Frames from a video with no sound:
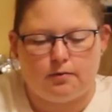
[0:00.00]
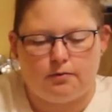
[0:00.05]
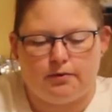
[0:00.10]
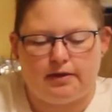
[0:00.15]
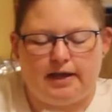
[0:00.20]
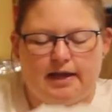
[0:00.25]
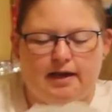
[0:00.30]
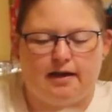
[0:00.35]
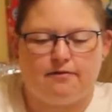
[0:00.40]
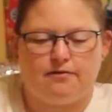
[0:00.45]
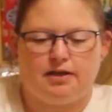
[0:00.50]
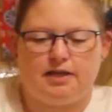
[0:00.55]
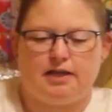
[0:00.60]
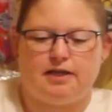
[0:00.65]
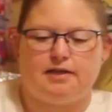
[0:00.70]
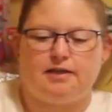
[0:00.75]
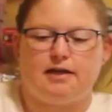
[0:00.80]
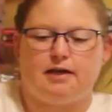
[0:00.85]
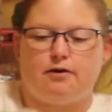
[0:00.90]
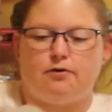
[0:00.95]
we have a
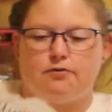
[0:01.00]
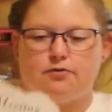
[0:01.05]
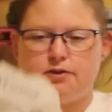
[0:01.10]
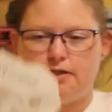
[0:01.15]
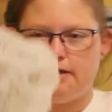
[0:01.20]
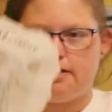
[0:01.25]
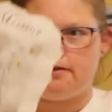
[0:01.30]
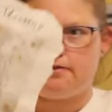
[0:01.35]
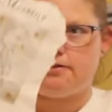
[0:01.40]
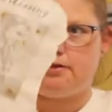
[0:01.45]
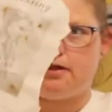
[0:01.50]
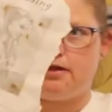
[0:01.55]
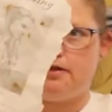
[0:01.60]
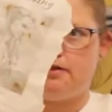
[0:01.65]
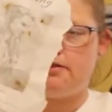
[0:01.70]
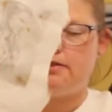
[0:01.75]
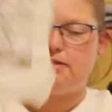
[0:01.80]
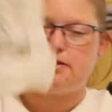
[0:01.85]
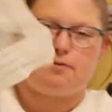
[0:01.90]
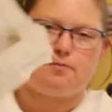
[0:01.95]
handout that's kind of
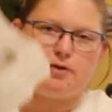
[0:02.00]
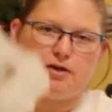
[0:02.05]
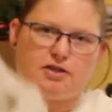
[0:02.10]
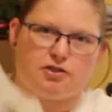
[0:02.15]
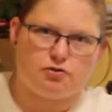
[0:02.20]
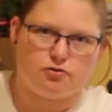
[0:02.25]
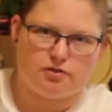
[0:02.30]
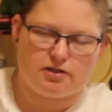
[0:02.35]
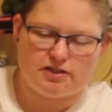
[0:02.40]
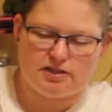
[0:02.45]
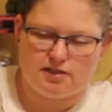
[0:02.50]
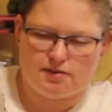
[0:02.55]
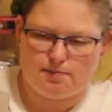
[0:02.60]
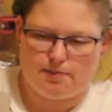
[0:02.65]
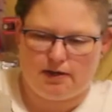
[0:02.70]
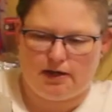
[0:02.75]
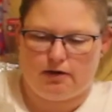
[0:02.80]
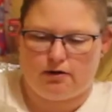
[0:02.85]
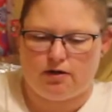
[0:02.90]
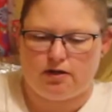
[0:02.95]

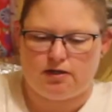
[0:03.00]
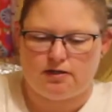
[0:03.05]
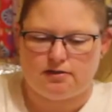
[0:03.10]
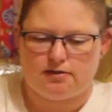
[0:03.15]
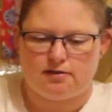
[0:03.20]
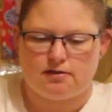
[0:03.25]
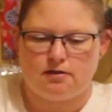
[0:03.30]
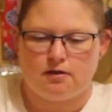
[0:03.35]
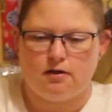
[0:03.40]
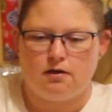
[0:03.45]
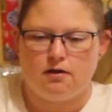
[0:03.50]
semi-transparent.